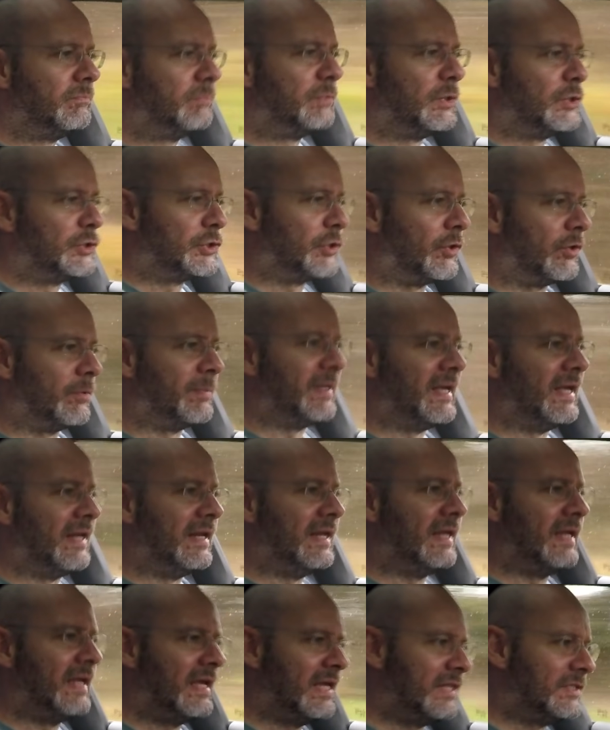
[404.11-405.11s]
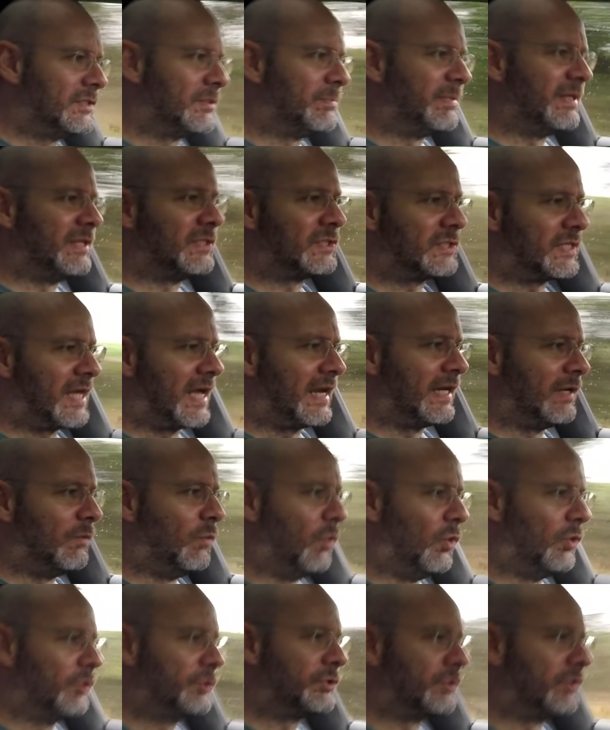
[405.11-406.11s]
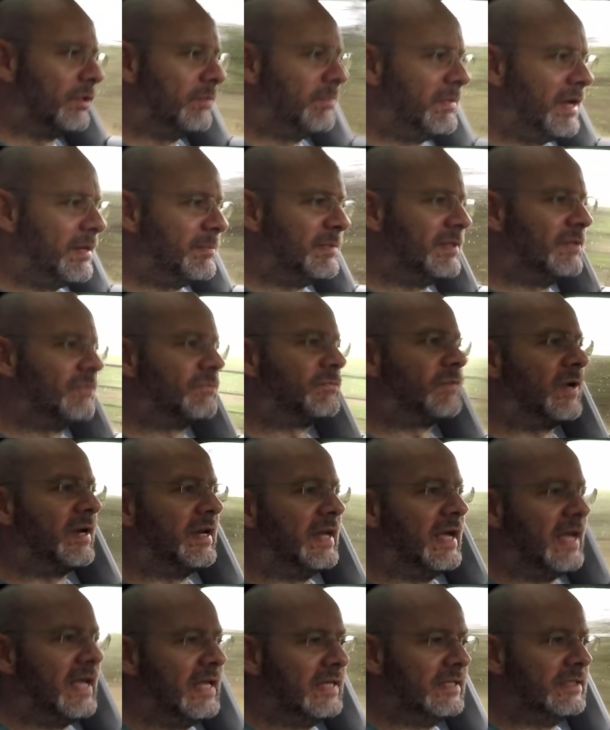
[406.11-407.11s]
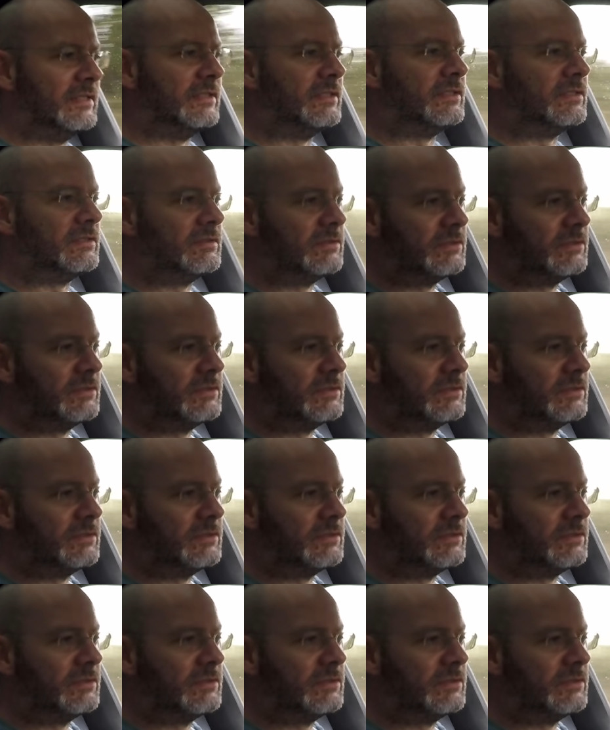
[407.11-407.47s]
push on a bit and it hits a bit of standing water and maybe the front end